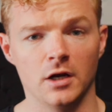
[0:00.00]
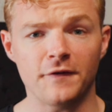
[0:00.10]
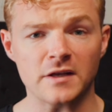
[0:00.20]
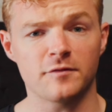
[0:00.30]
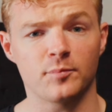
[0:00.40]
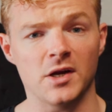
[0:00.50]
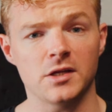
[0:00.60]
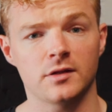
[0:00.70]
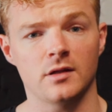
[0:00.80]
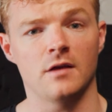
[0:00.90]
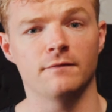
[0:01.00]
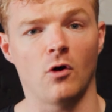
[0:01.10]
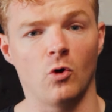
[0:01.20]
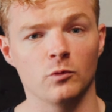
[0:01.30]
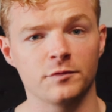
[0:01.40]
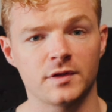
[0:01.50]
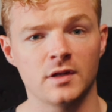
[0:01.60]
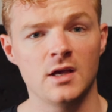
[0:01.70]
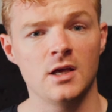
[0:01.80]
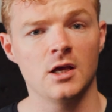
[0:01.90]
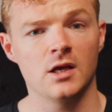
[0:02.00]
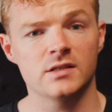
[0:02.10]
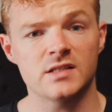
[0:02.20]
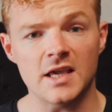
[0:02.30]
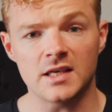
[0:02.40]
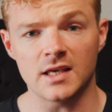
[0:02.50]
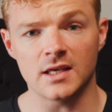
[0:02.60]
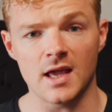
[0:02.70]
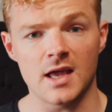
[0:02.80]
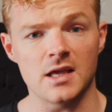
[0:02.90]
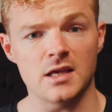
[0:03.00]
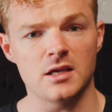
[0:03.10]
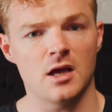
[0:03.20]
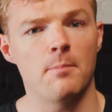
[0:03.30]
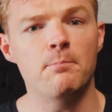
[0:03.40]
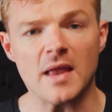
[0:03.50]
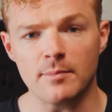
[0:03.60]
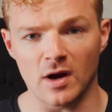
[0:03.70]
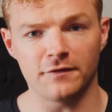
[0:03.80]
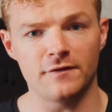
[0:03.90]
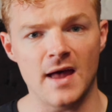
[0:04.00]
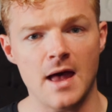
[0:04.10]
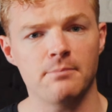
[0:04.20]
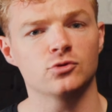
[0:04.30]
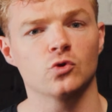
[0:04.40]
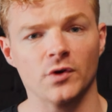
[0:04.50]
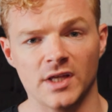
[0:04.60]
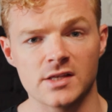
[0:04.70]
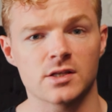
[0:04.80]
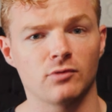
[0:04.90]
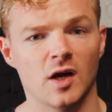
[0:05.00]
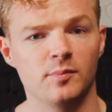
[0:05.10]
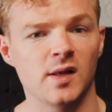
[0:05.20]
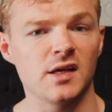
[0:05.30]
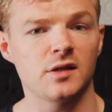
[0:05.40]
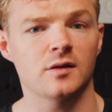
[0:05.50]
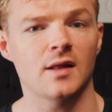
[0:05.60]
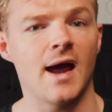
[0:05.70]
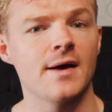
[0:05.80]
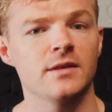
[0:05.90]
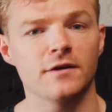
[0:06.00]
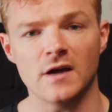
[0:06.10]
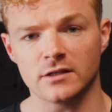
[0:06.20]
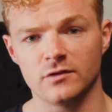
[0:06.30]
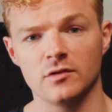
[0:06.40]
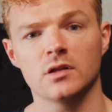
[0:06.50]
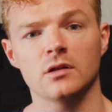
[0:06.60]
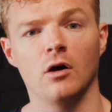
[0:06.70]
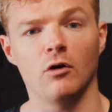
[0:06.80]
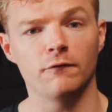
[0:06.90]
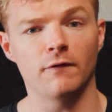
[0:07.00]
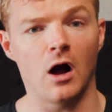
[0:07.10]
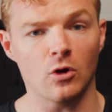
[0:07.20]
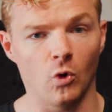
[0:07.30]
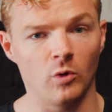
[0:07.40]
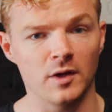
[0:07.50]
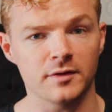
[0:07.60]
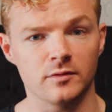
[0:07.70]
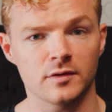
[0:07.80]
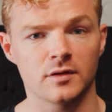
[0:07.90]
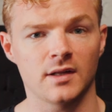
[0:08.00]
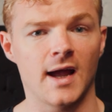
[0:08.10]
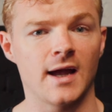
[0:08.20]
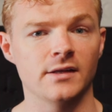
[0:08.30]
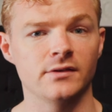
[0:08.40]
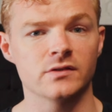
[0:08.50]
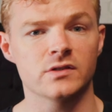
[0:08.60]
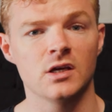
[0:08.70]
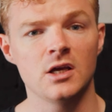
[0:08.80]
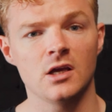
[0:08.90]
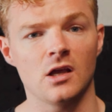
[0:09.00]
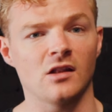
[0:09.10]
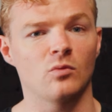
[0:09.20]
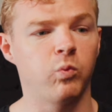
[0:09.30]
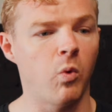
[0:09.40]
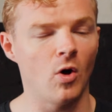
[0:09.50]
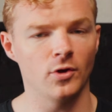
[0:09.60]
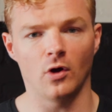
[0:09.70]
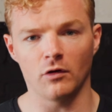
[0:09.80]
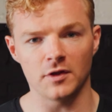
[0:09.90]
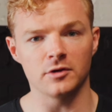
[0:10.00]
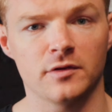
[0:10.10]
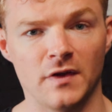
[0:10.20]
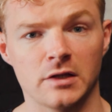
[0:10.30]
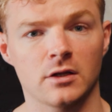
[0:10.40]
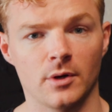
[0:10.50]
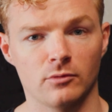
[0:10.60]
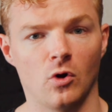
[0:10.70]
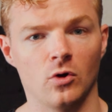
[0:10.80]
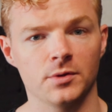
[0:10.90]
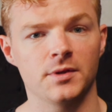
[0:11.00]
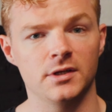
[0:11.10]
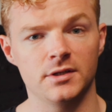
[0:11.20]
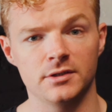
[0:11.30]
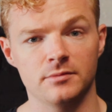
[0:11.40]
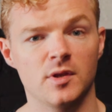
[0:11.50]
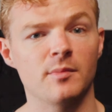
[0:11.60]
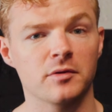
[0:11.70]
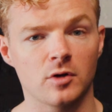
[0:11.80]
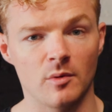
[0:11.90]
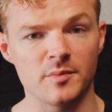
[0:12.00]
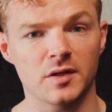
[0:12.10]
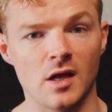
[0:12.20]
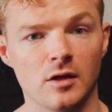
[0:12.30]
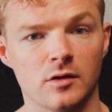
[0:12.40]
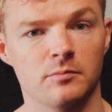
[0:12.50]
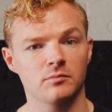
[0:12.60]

An effective brace involves taking a big breath of air but drawing it into the right place and the effective use of our core muscles. And it's one of those things going wrong that are the most common mistakes.